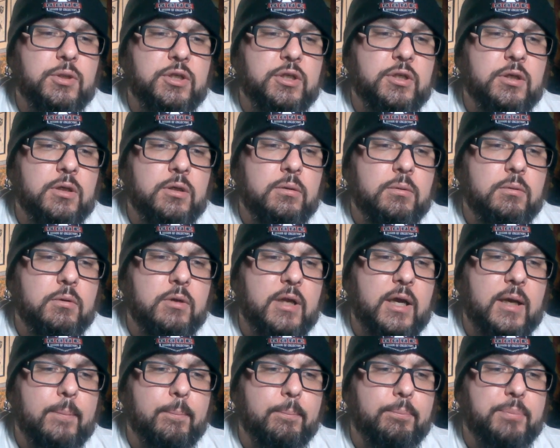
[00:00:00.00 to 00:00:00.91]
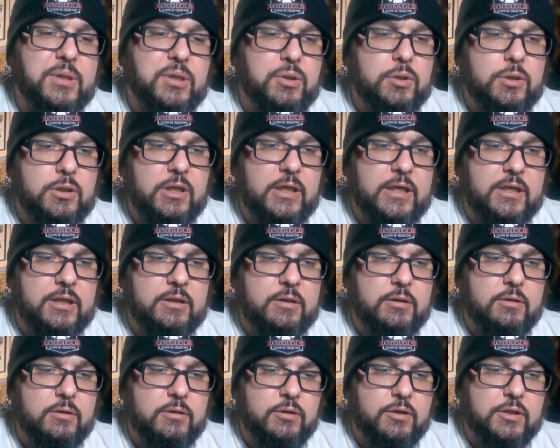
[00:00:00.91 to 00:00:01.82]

but they're not built like